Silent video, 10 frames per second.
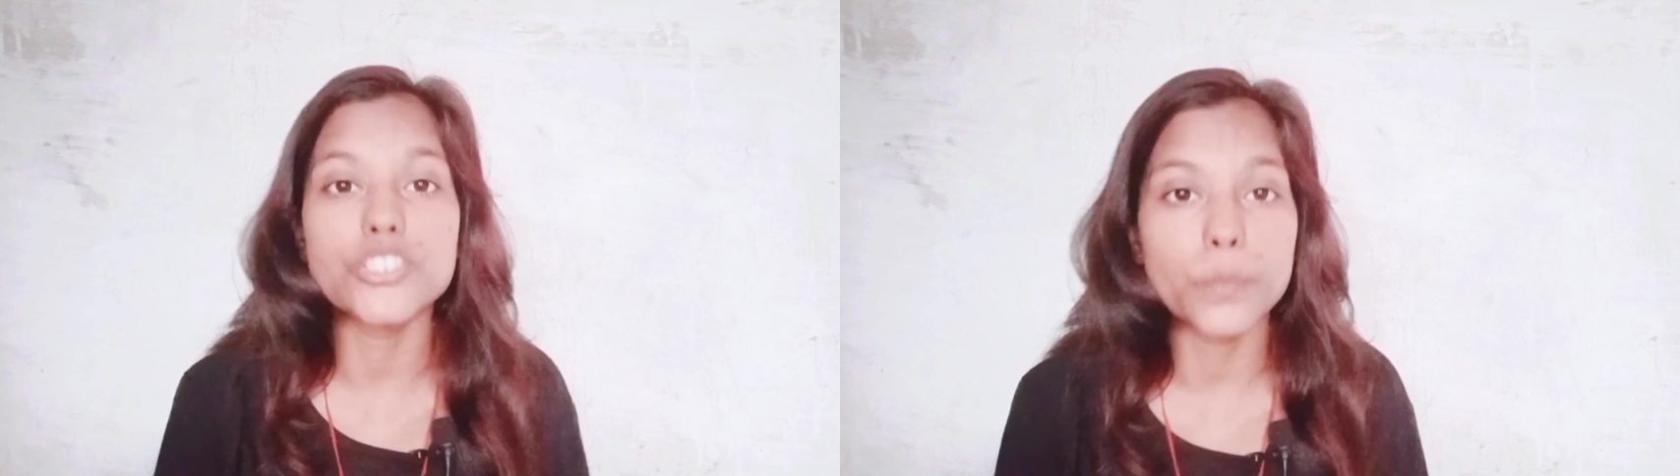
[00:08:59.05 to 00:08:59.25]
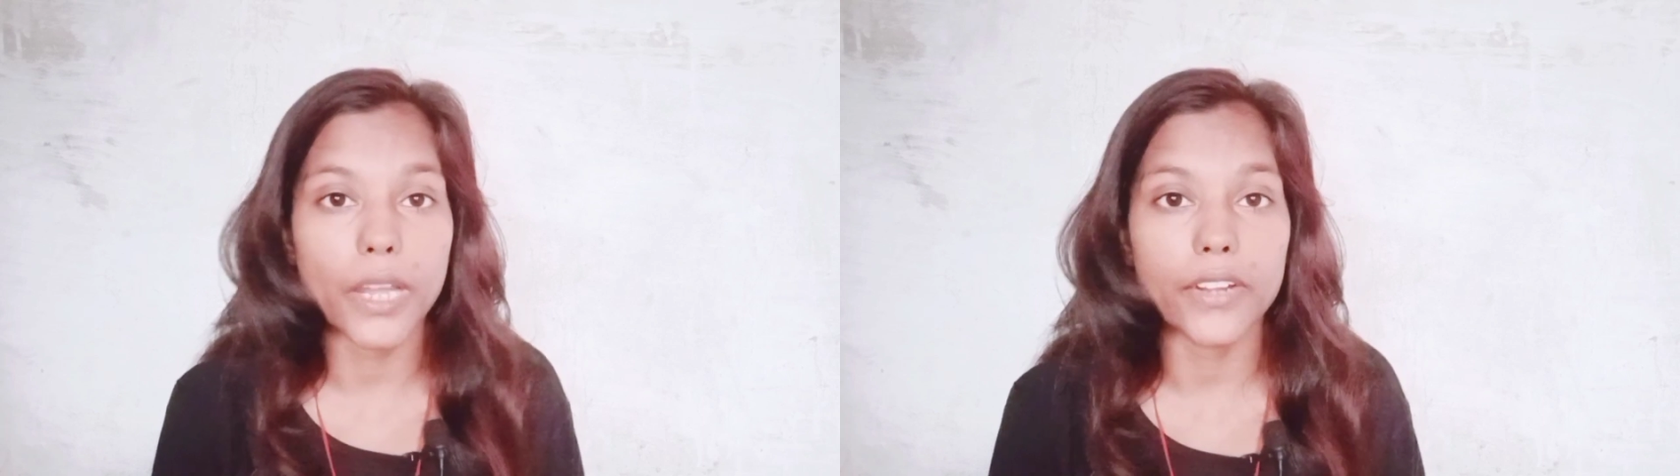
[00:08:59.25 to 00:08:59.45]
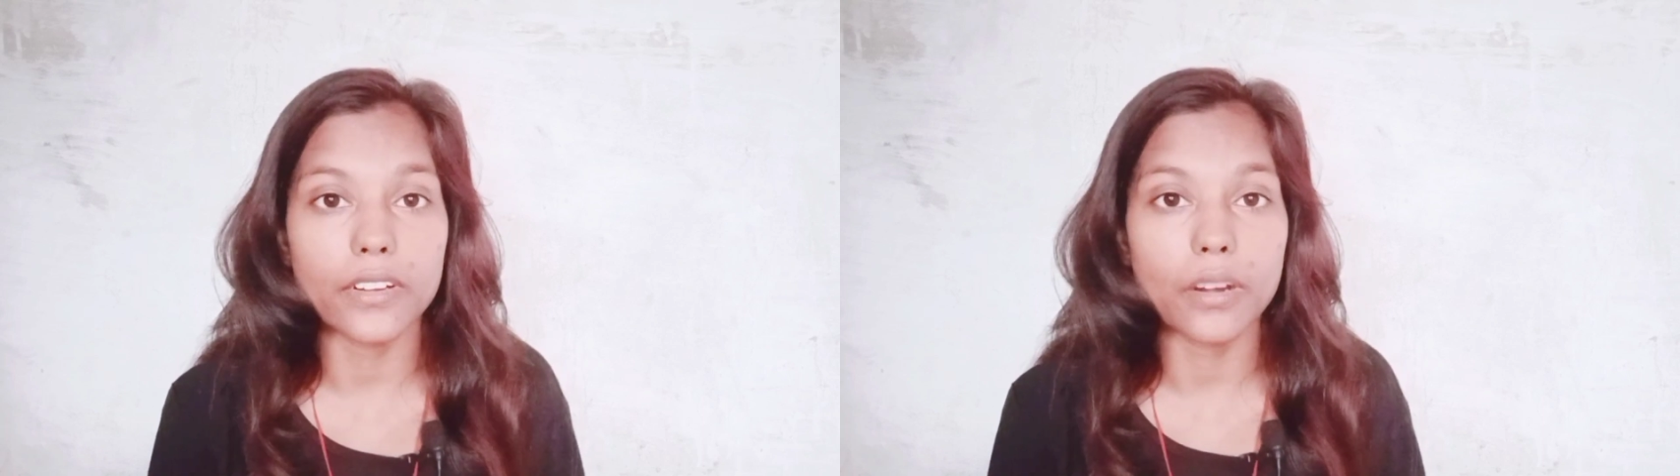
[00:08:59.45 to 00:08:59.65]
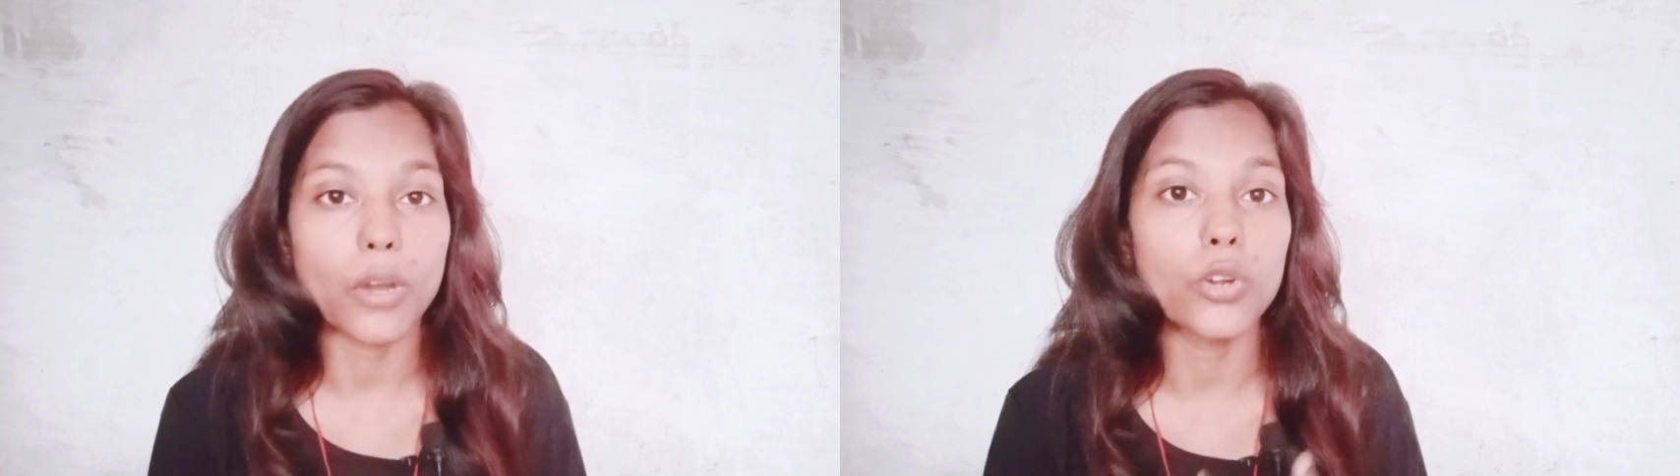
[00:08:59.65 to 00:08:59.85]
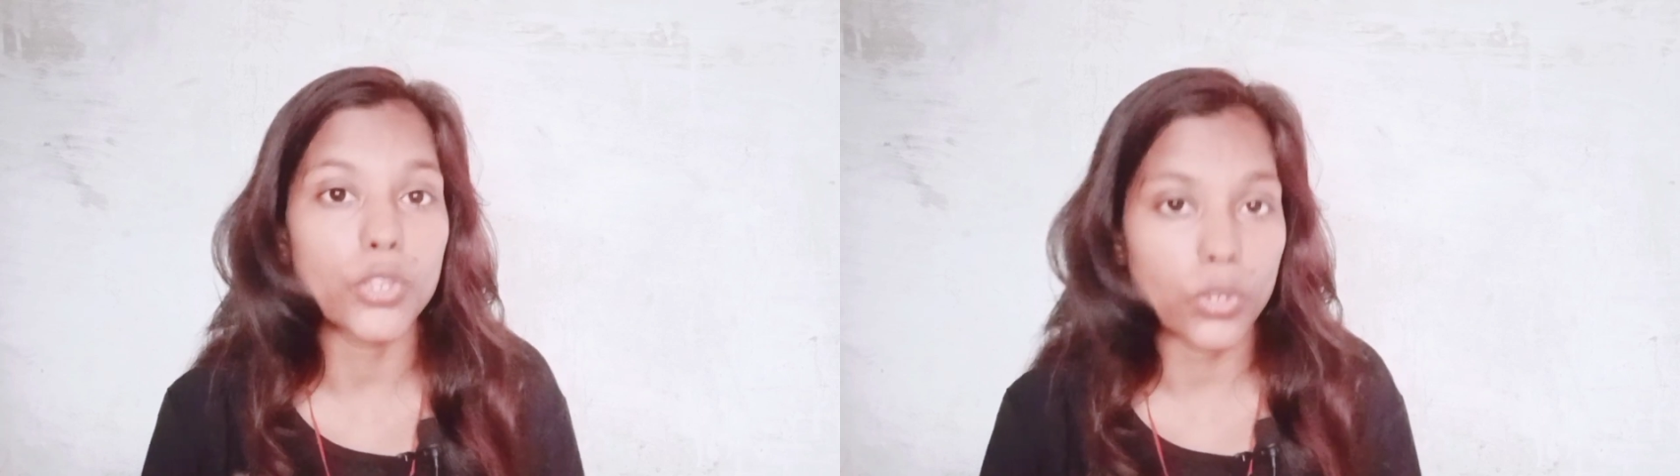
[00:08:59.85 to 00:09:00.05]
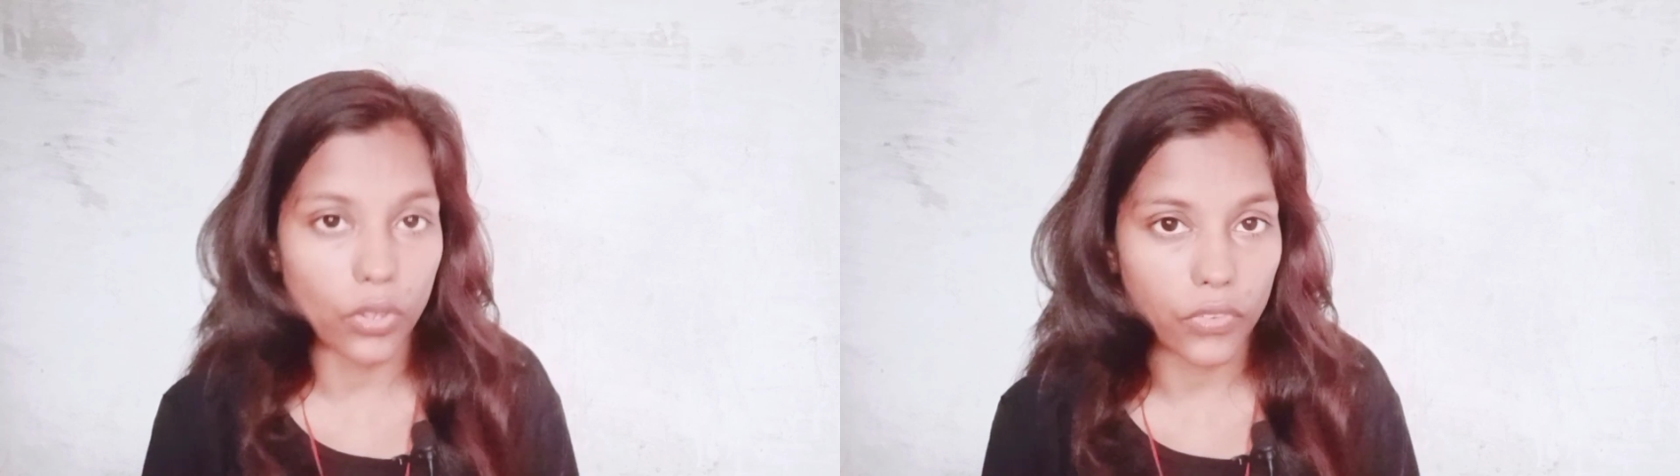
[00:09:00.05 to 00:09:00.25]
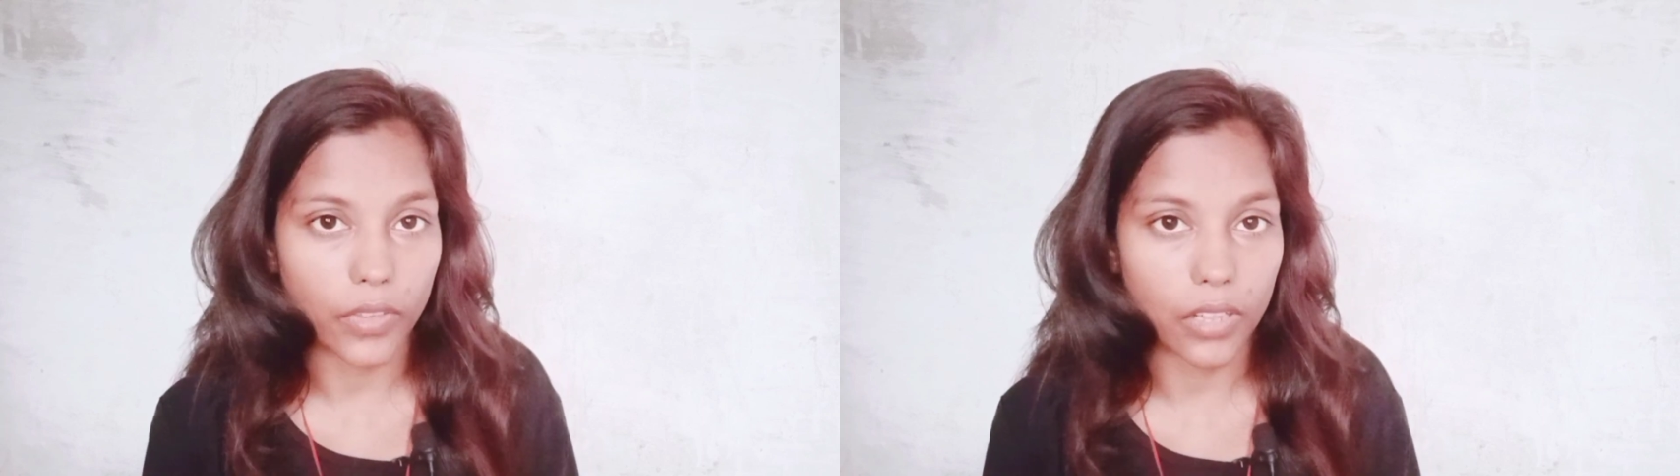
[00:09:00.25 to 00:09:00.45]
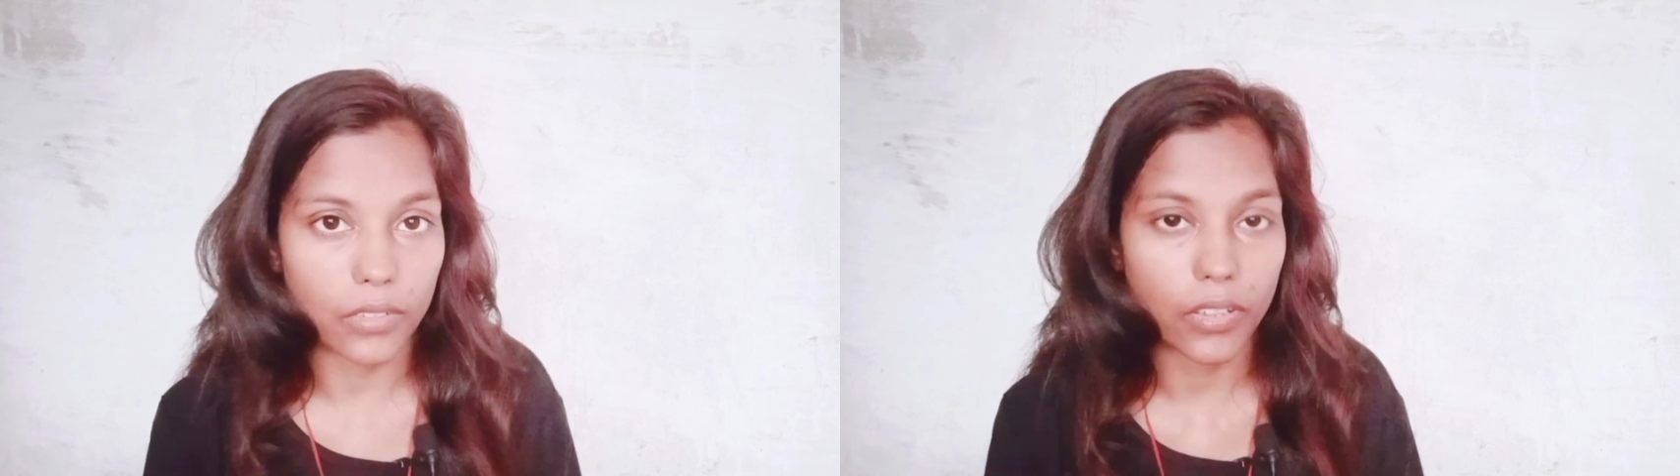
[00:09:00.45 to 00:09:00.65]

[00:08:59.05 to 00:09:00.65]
better about yourself.